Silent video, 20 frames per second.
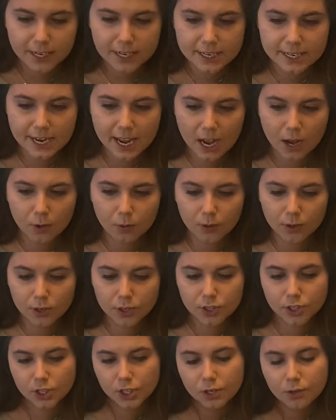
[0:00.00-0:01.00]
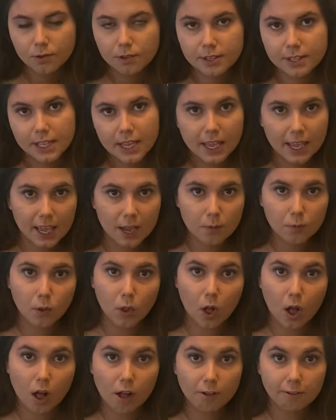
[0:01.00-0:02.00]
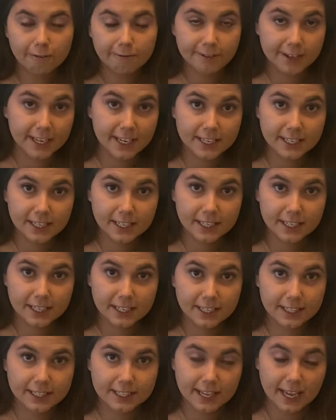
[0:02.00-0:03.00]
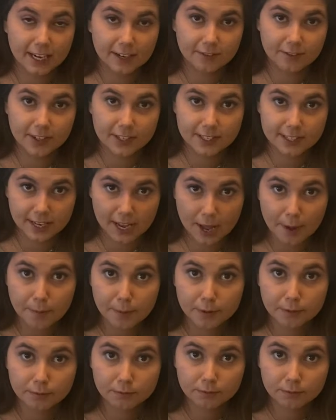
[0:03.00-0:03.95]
Now, do you think it will all fit inside of this cup?